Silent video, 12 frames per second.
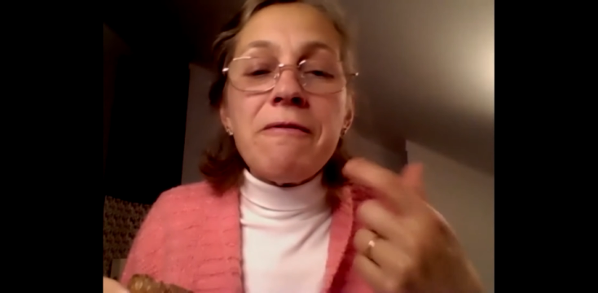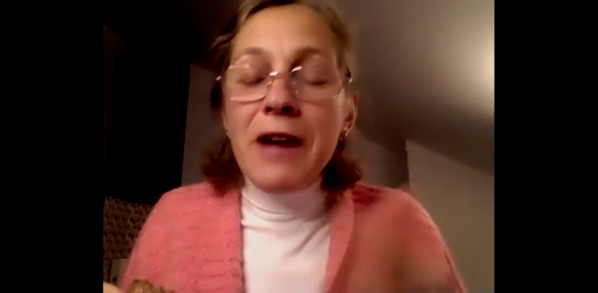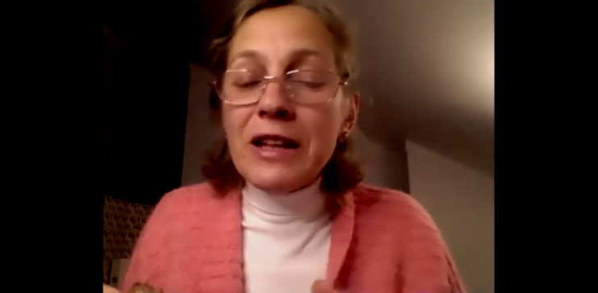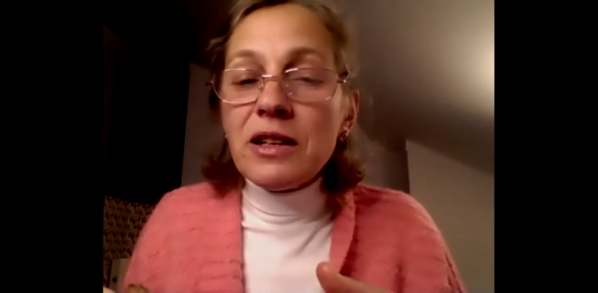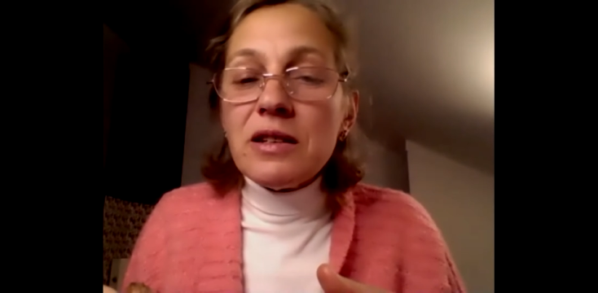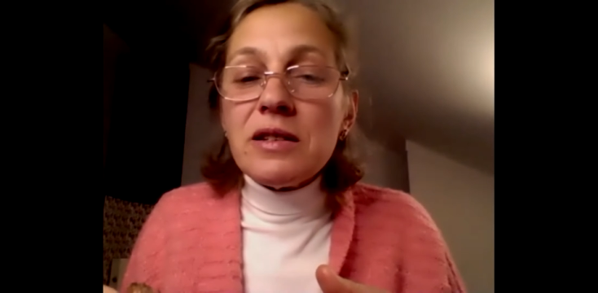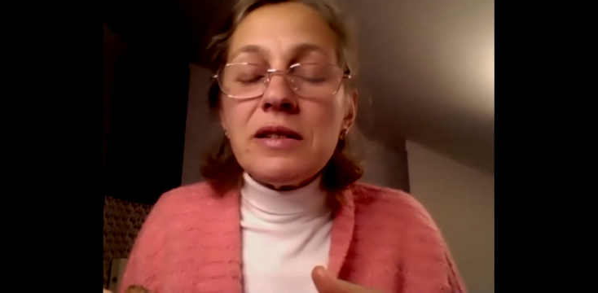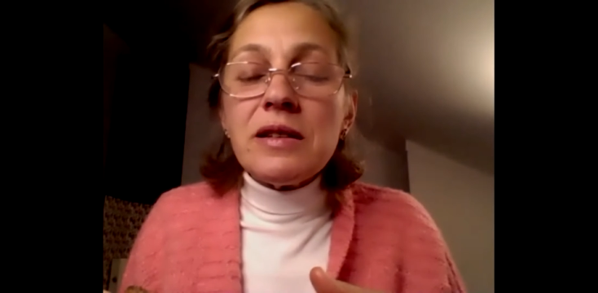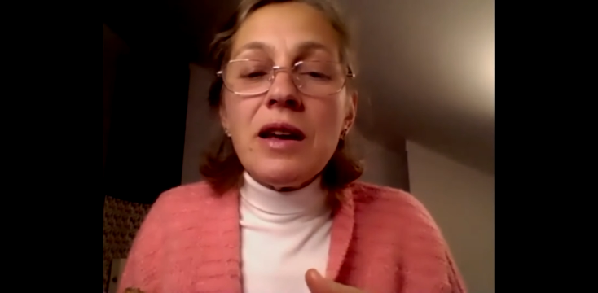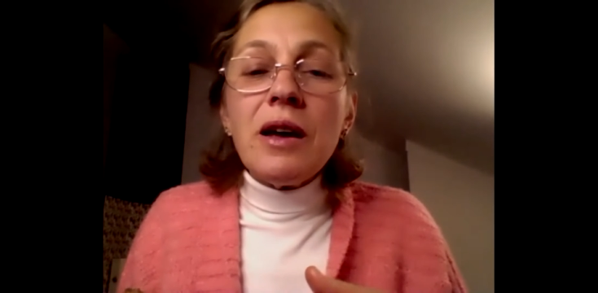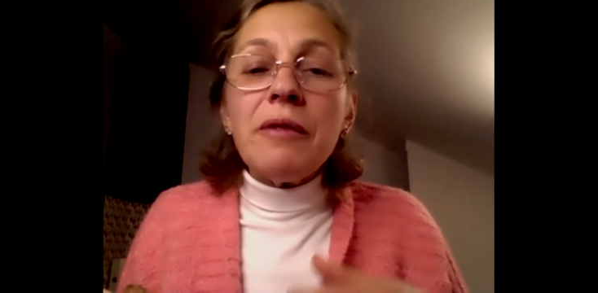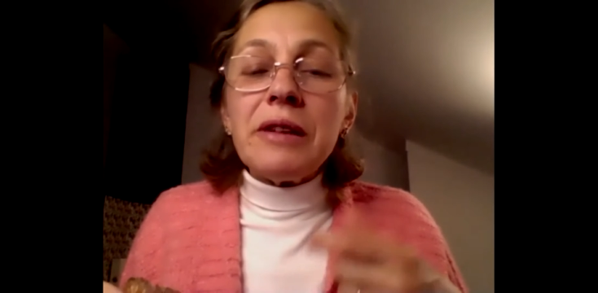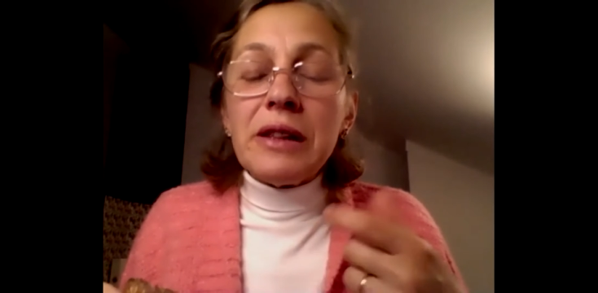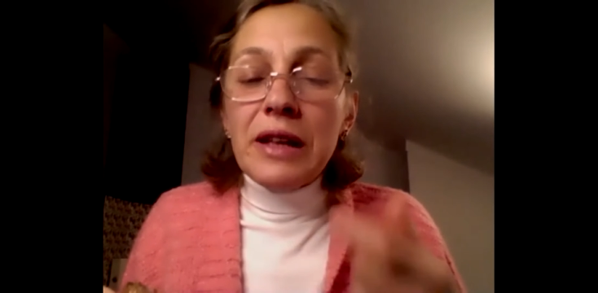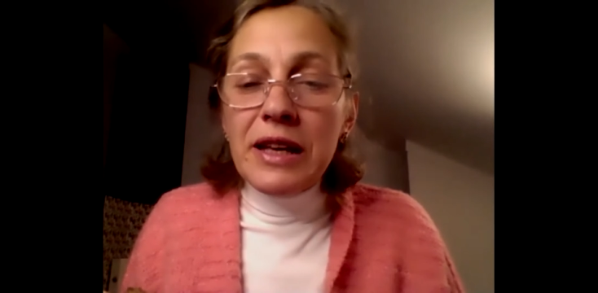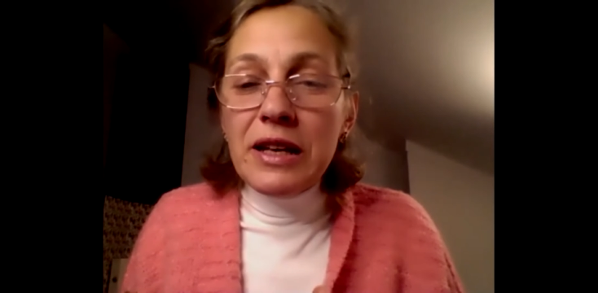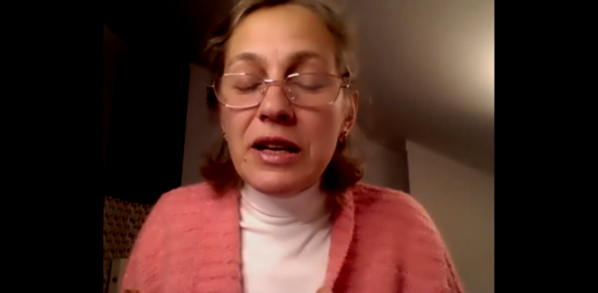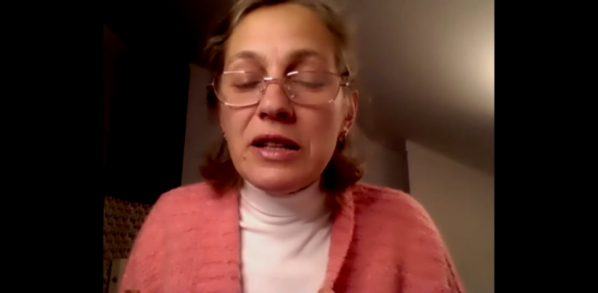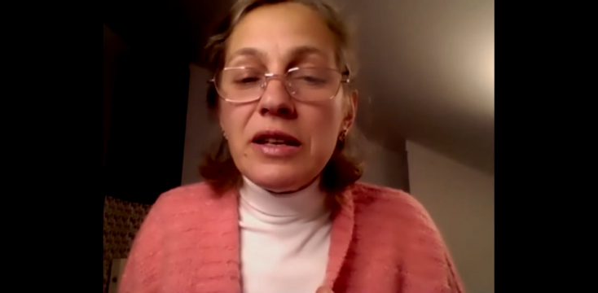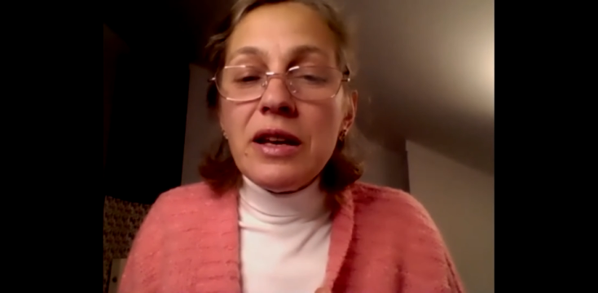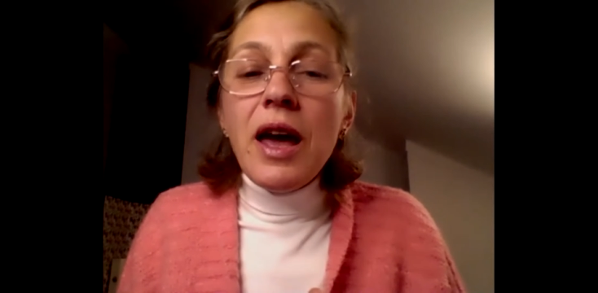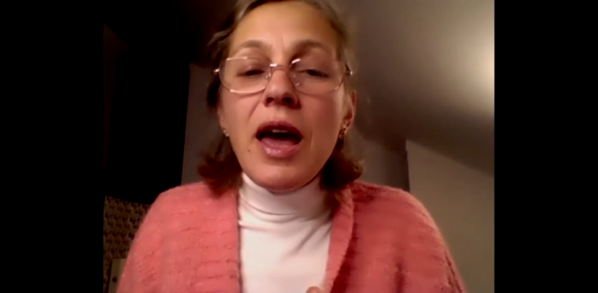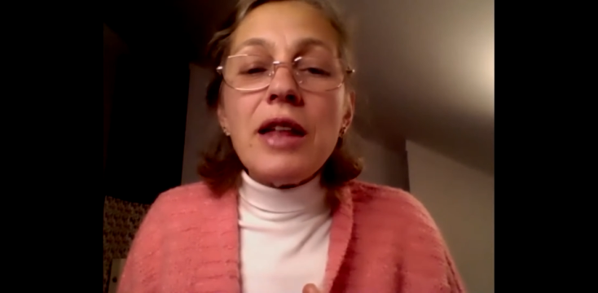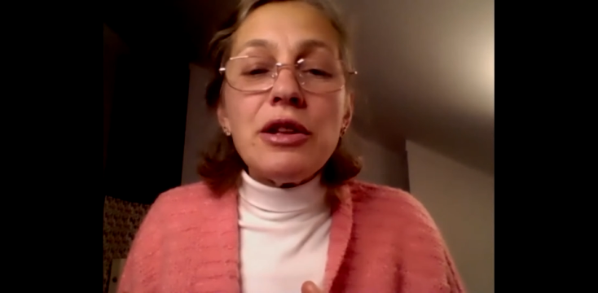fungus will eat it,
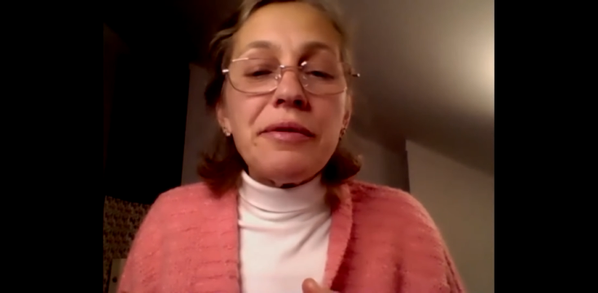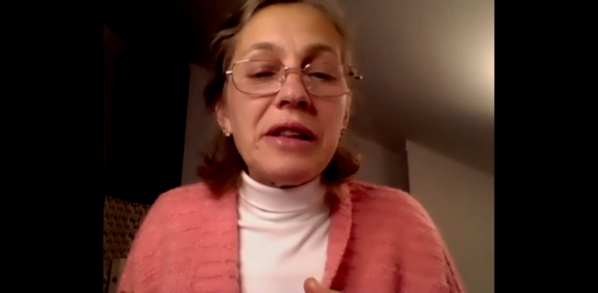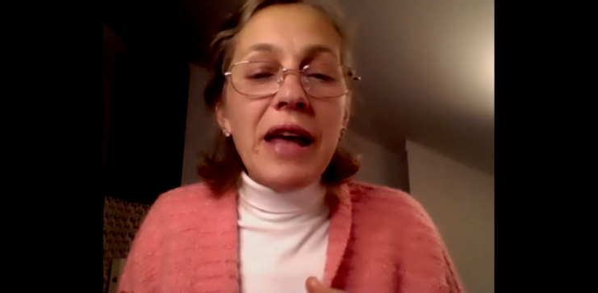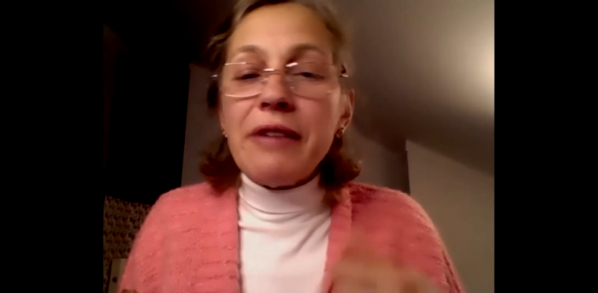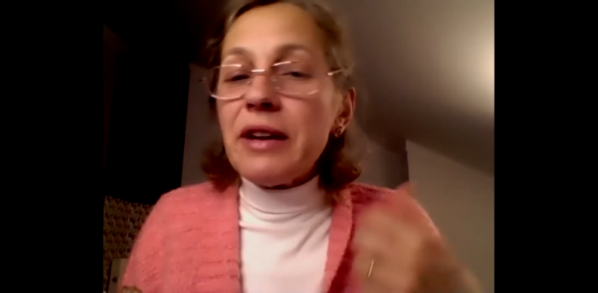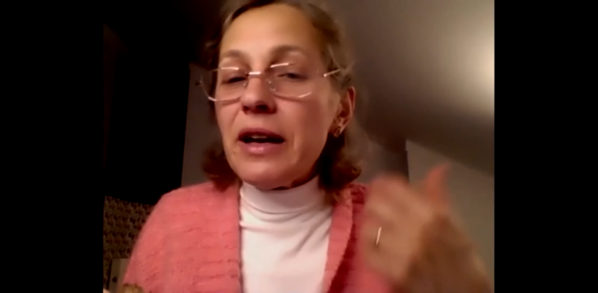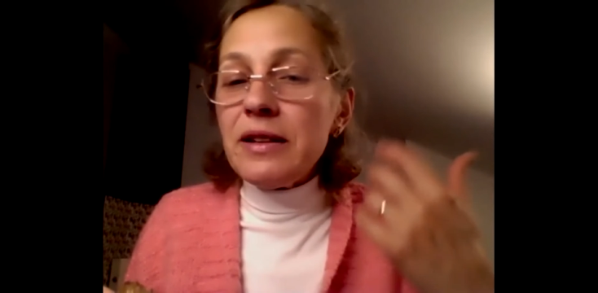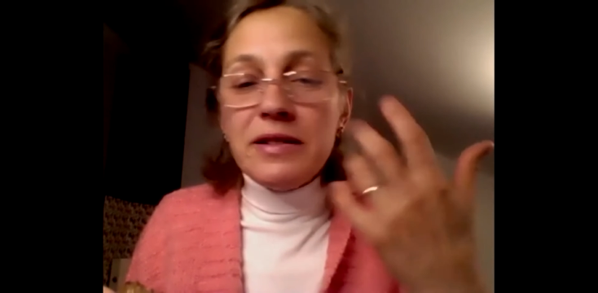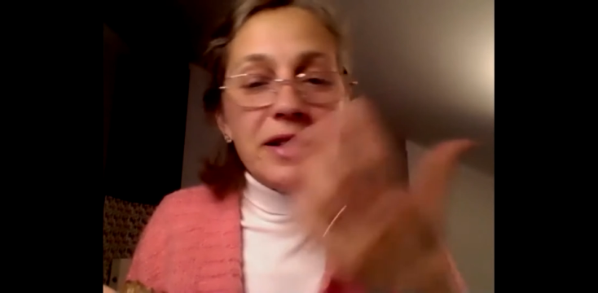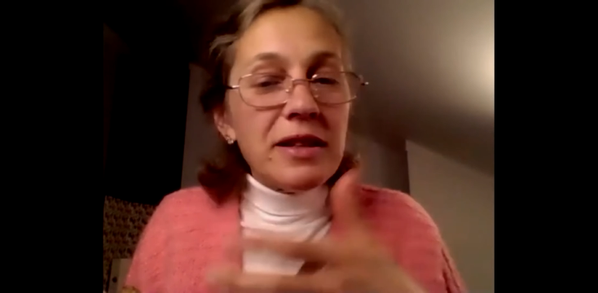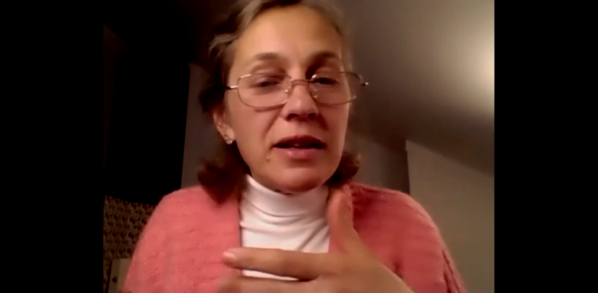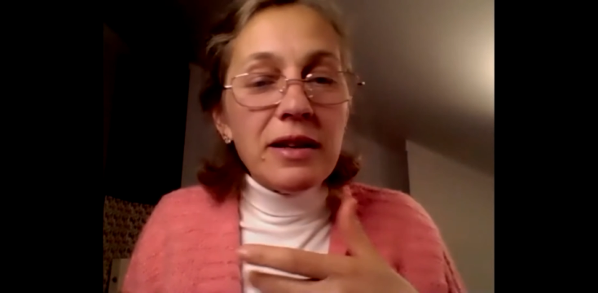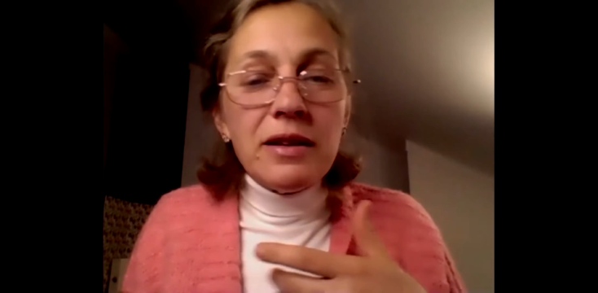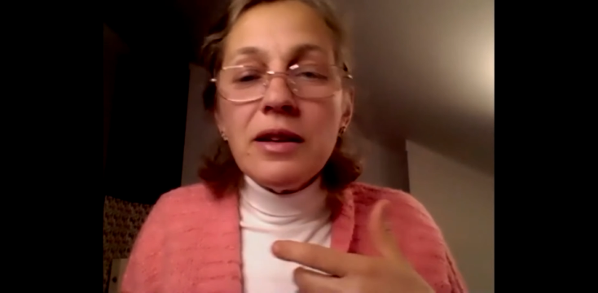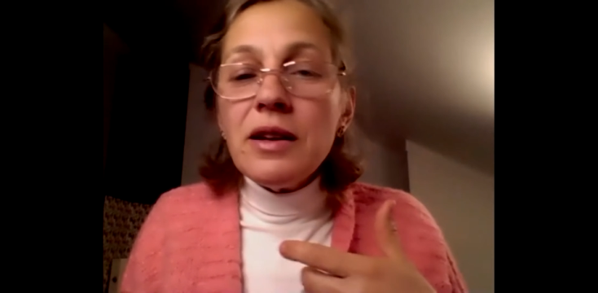and you will have candida